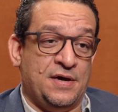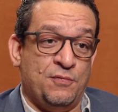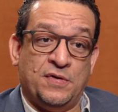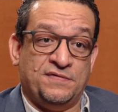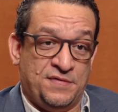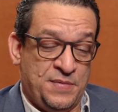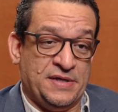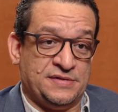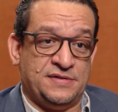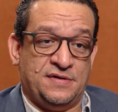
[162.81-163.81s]
one of the
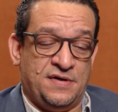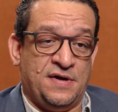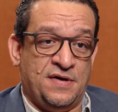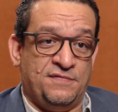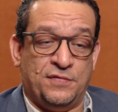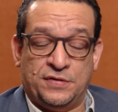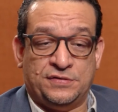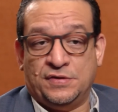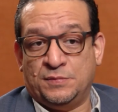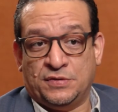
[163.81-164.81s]
best for the
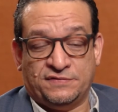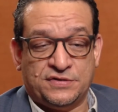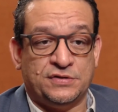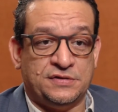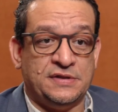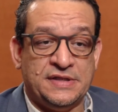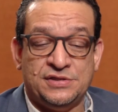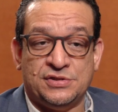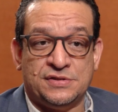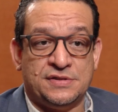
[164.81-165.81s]
treatment of certain
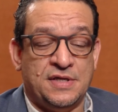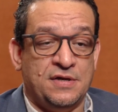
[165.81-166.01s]
lesions